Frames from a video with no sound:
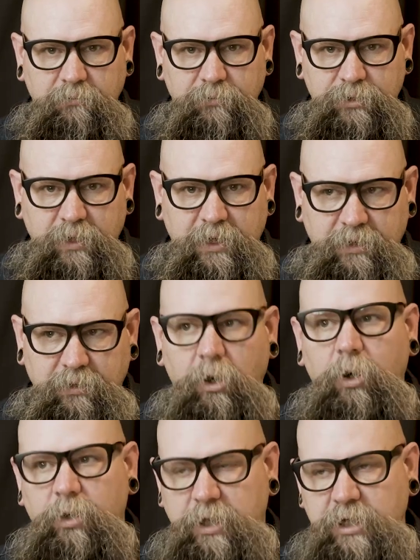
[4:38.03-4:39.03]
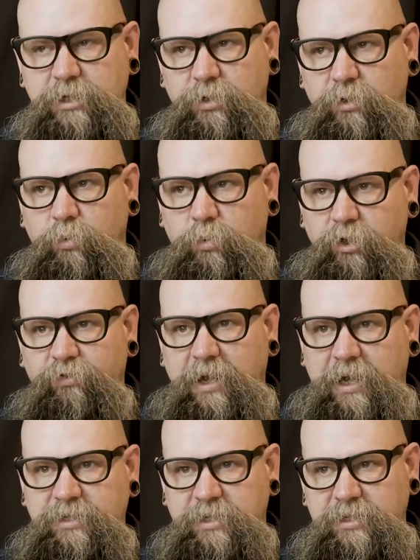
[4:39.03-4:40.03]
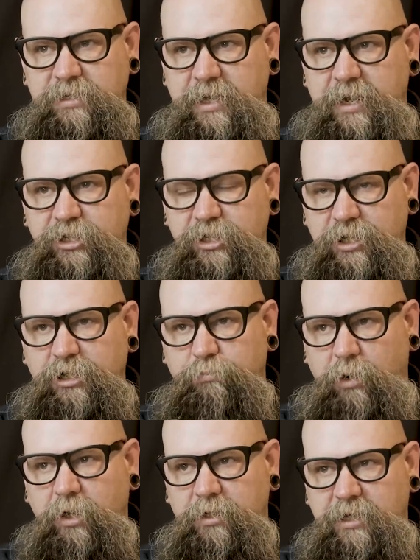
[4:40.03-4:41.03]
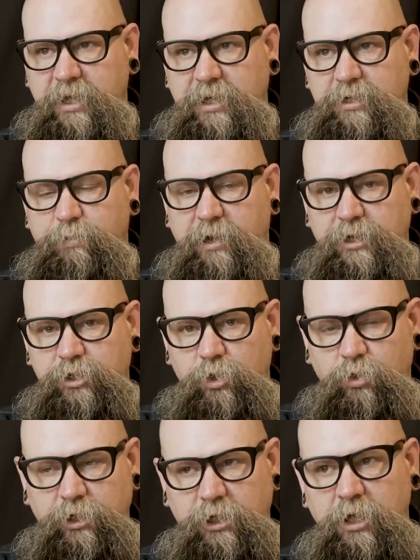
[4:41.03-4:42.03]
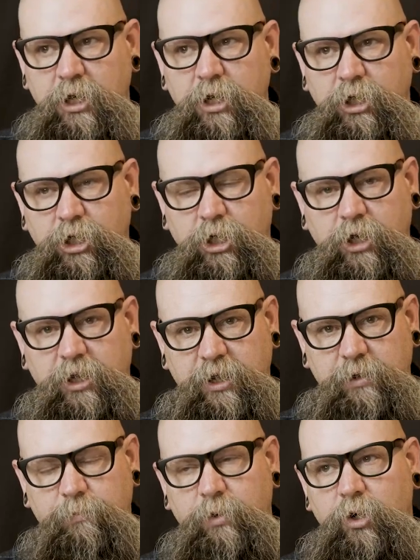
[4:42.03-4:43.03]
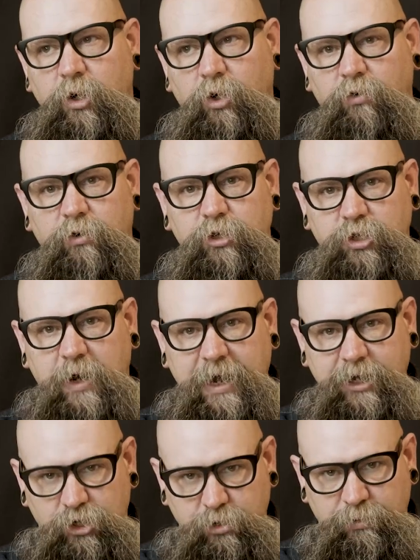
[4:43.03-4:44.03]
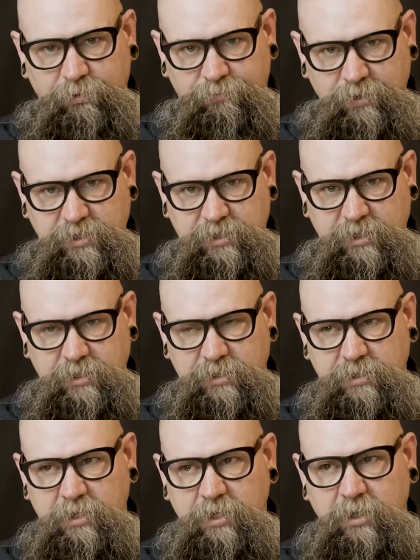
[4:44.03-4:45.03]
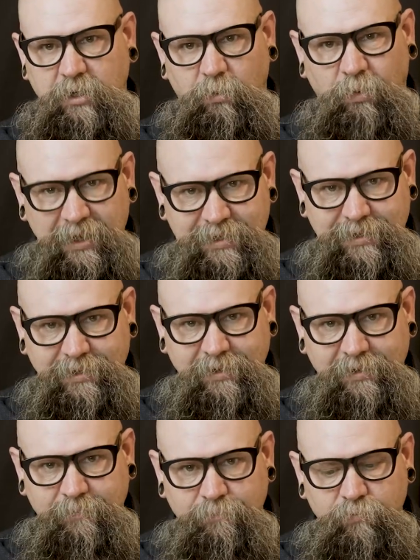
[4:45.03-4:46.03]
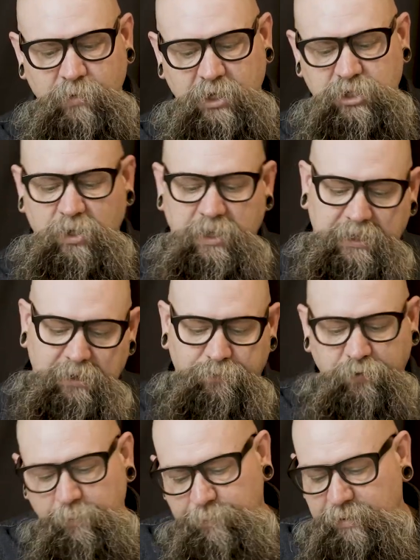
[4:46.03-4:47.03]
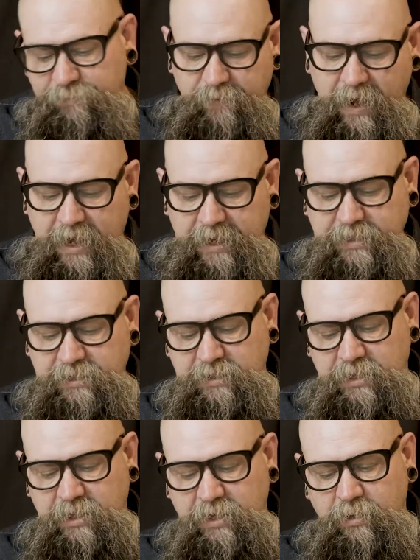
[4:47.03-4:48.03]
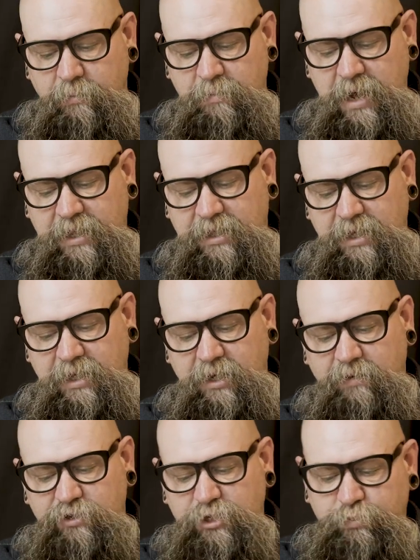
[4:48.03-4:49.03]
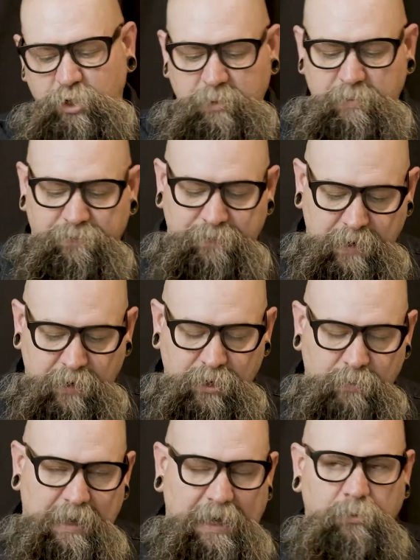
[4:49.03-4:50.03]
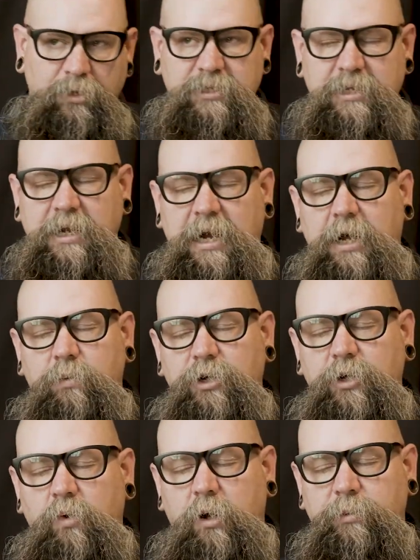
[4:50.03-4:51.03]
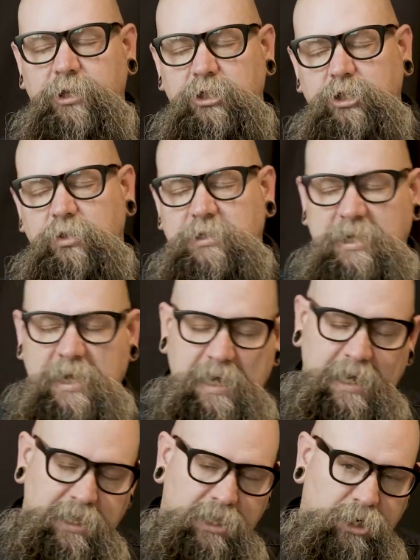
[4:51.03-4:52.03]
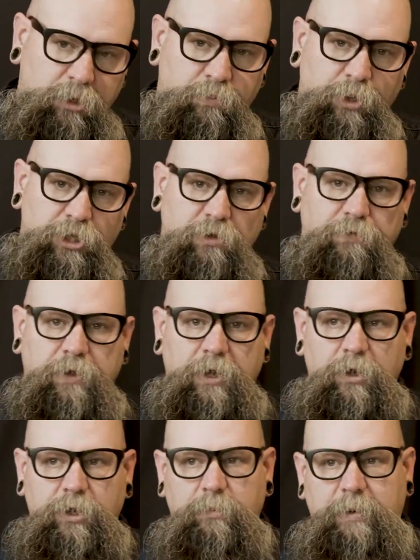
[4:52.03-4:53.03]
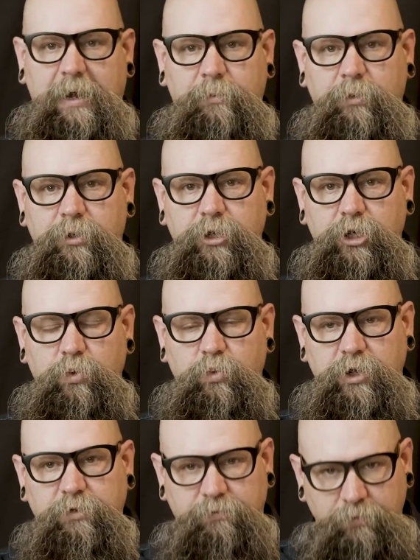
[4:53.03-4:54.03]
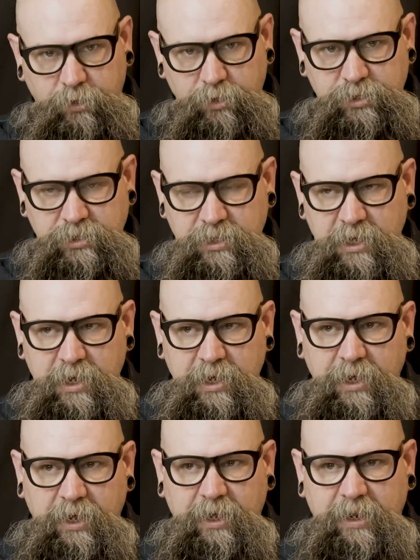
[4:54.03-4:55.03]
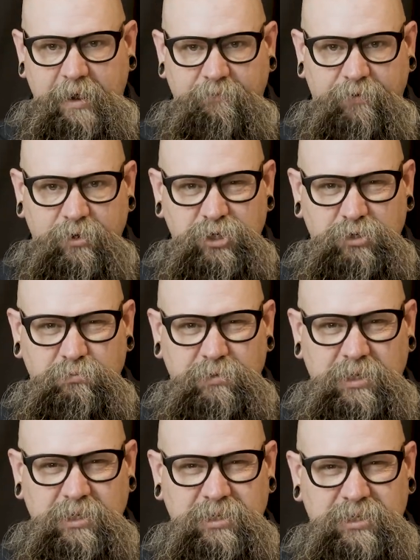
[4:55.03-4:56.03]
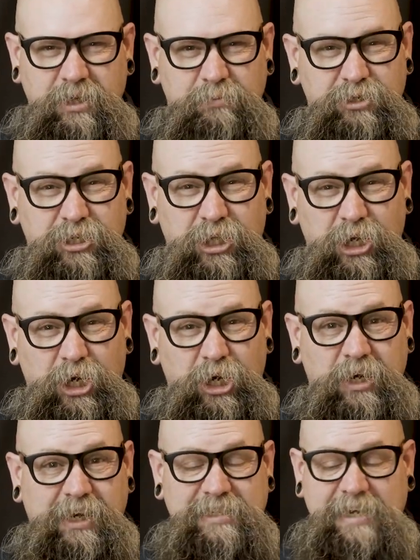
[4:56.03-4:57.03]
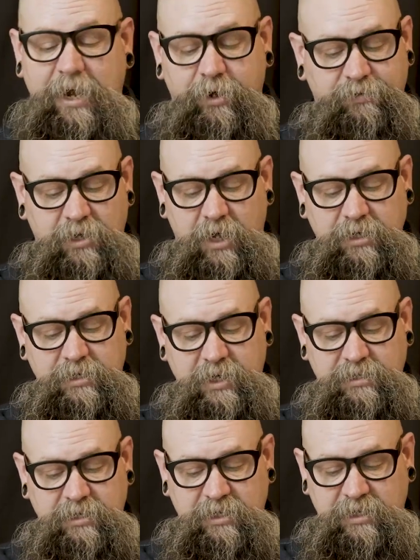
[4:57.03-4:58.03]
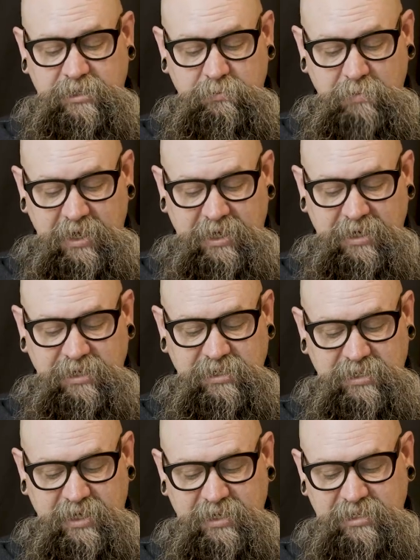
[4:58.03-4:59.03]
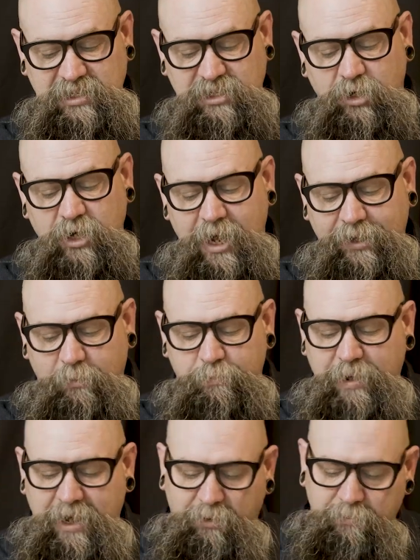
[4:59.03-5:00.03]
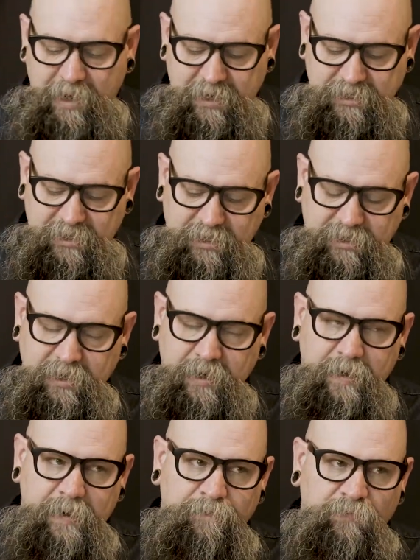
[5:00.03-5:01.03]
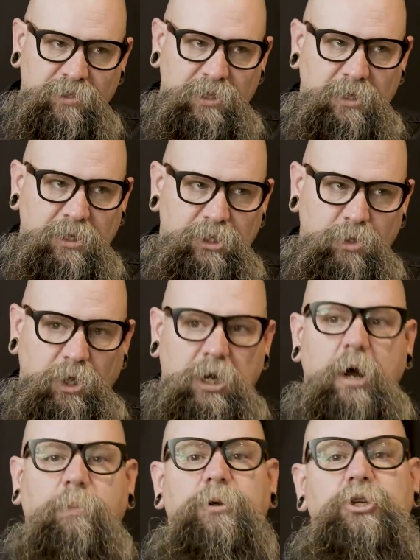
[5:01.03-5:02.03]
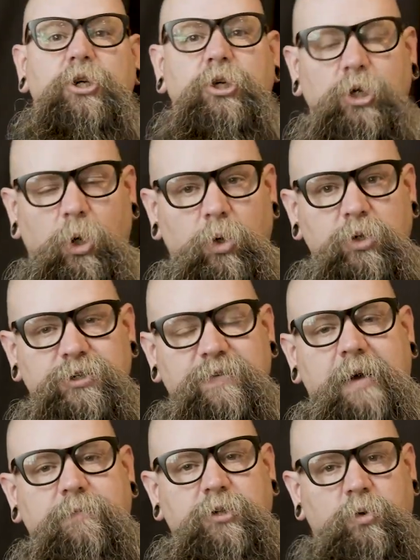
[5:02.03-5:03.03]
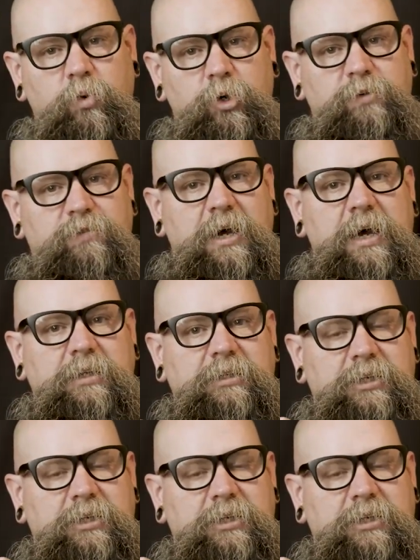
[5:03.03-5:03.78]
So like, oh, okay, so the Word of God says that I should eat barley cakes, but I should only cook them over dried human feces. What? And so like the flip and find method of just putting my finger in the Bible and say, God, what do you want me to do today? And then you put your finger in the Bible and then you read a verse, and that verse is obscure and it's out of context and it doesn't make any sense. These are not the best methods to accomplish your goals of having the Word of God